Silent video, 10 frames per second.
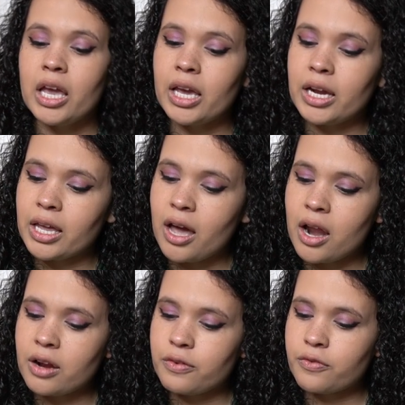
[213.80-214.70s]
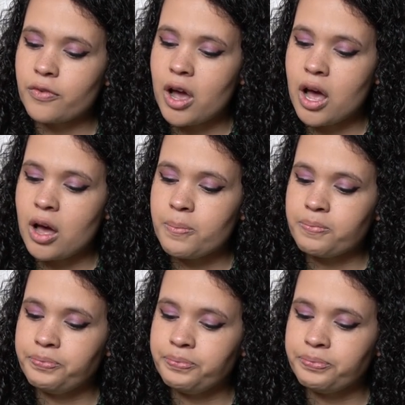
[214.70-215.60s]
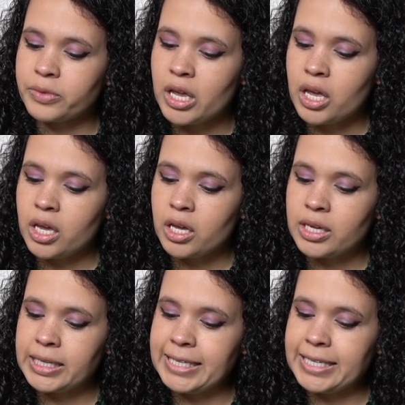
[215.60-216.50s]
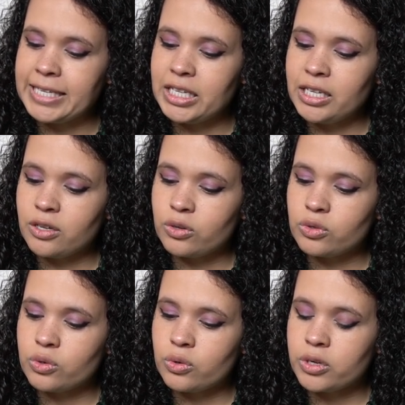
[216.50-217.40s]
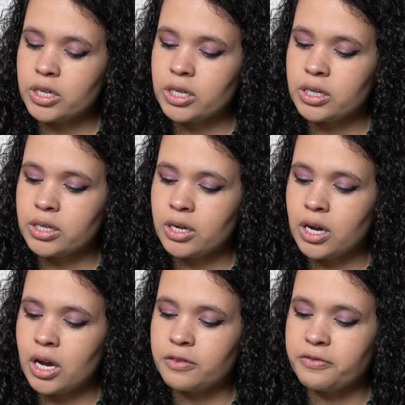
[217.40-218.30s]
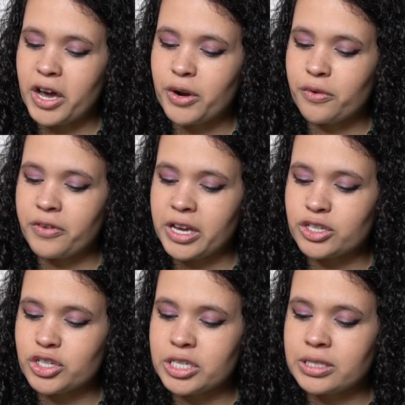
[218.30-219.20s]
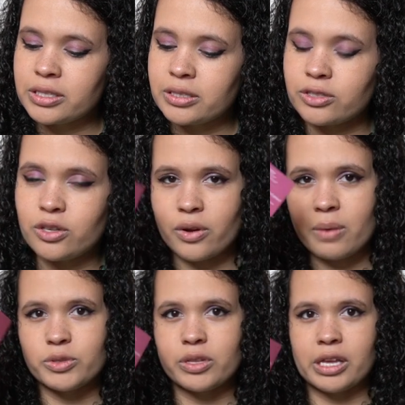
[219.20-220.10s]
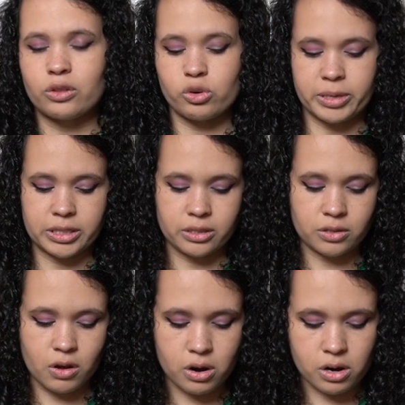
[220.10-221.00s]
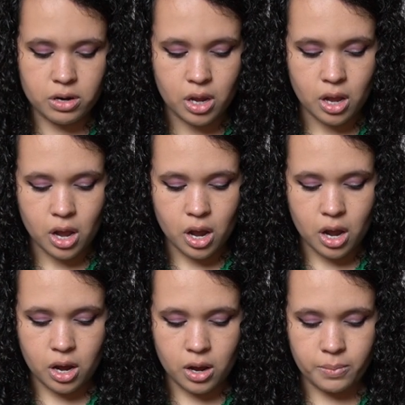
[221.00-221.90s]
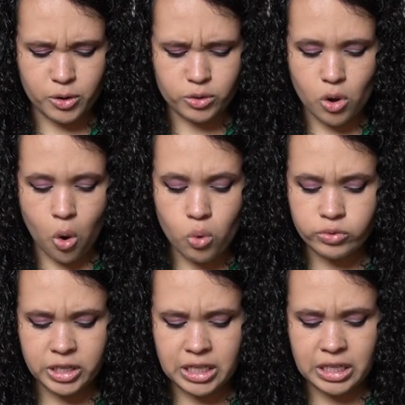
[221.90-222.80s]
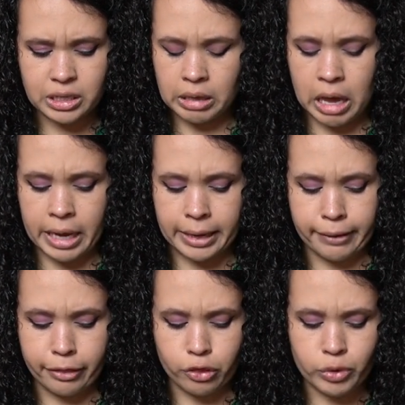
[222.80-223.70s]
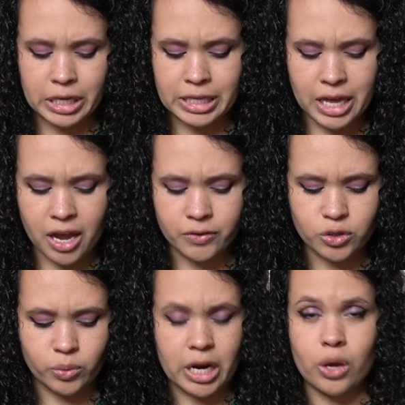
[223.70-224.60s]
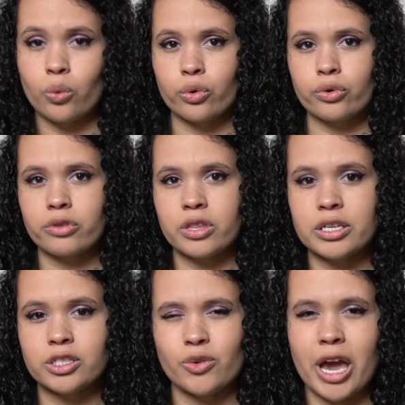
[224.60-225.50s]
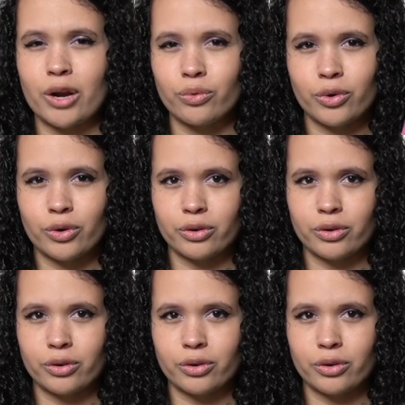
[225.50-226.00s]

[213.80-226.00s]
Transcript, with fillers: and I got it from Kiki Couture, uh, Fido Fashions. So it comes with like a little business card. Um, there's only like three left when I ordered this. So I don't,